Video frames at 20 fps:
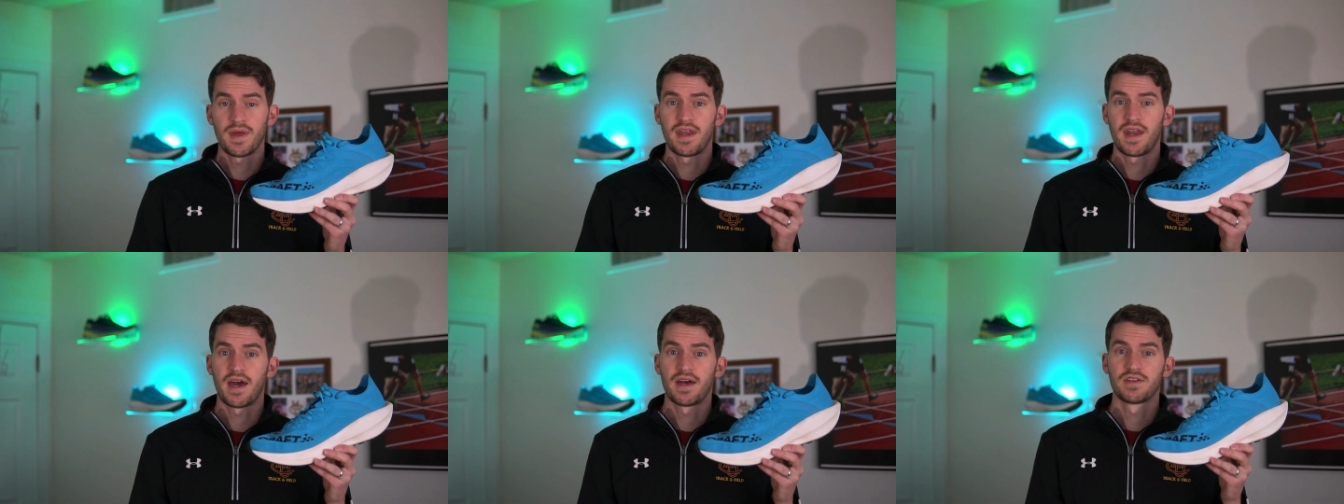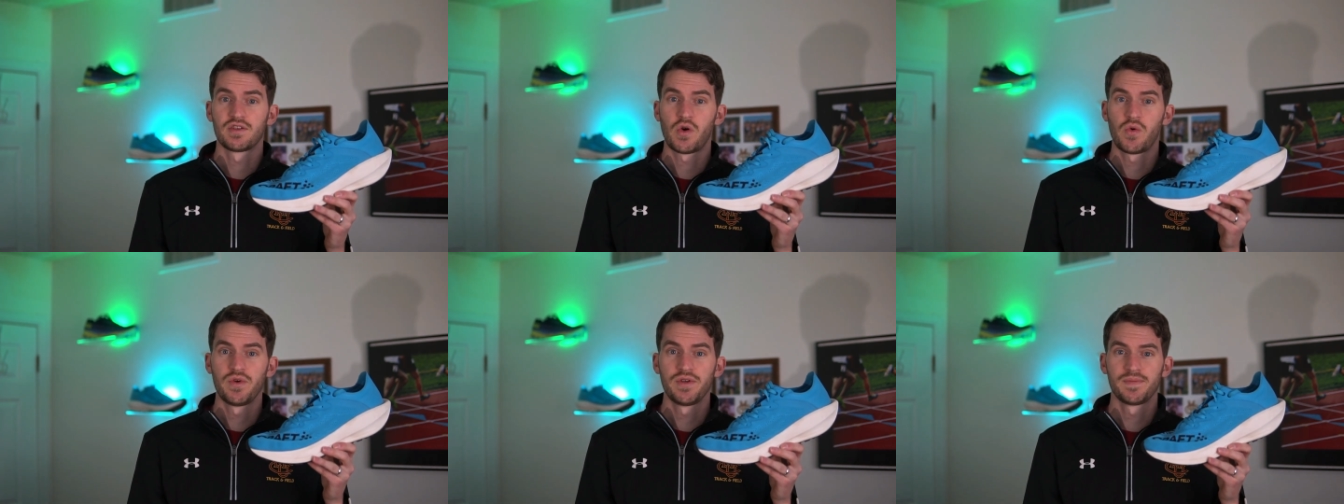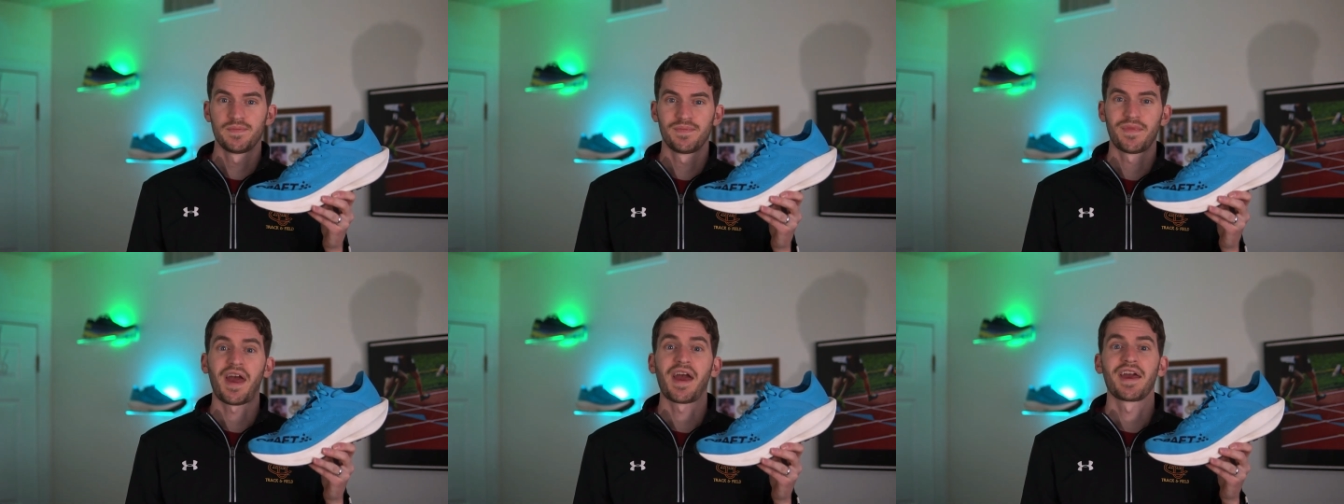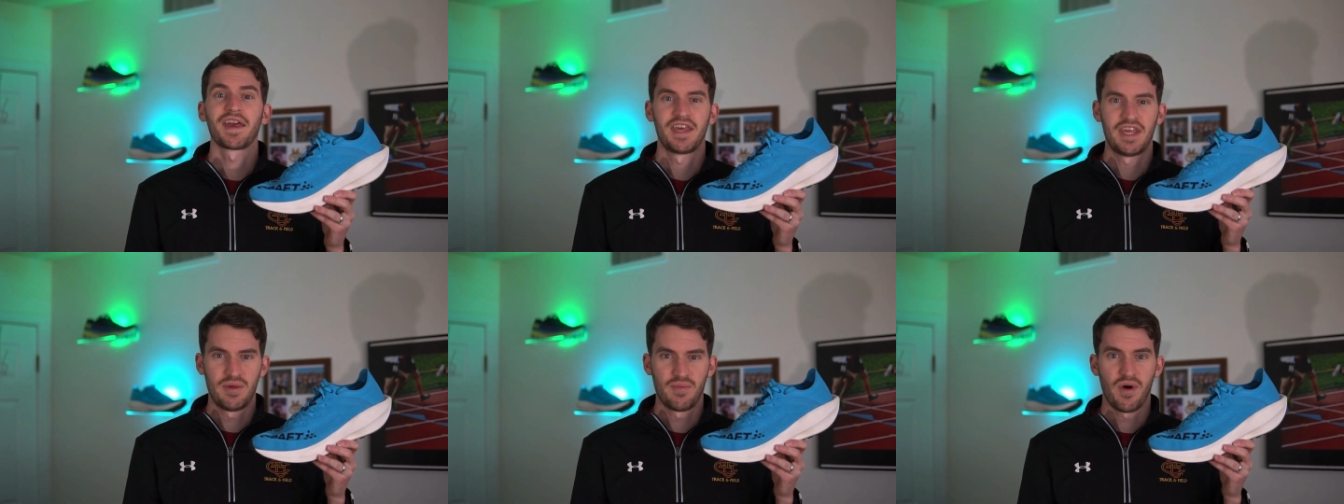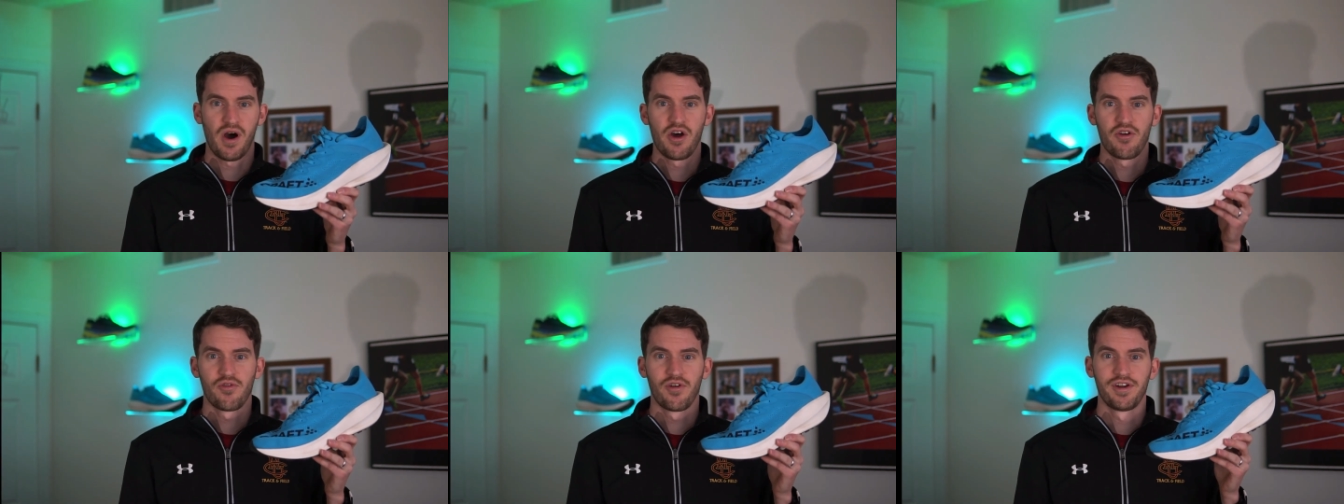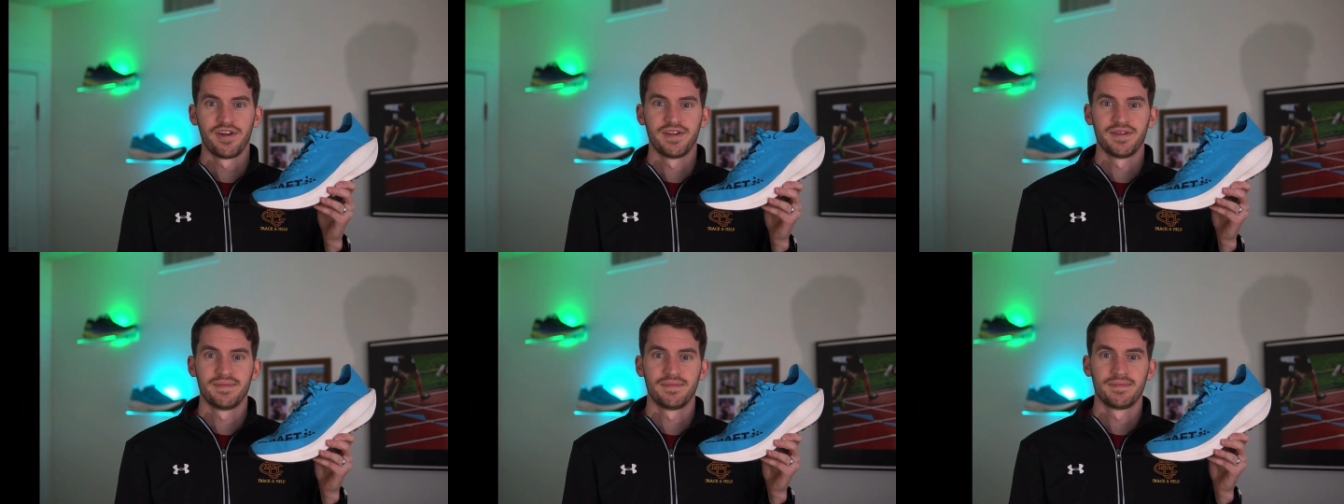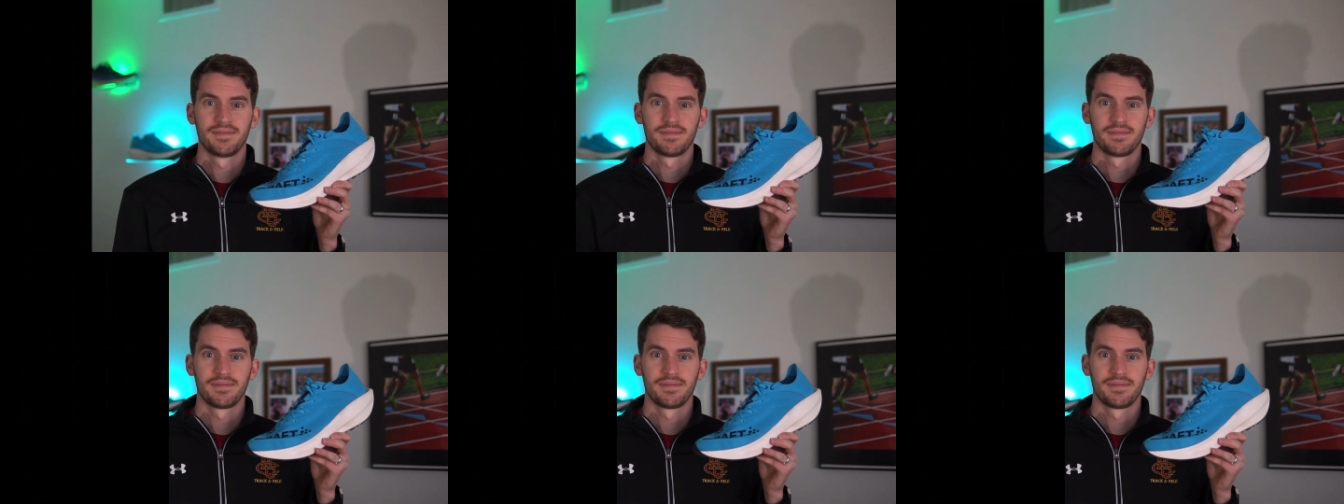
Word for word: and as always, keep on running.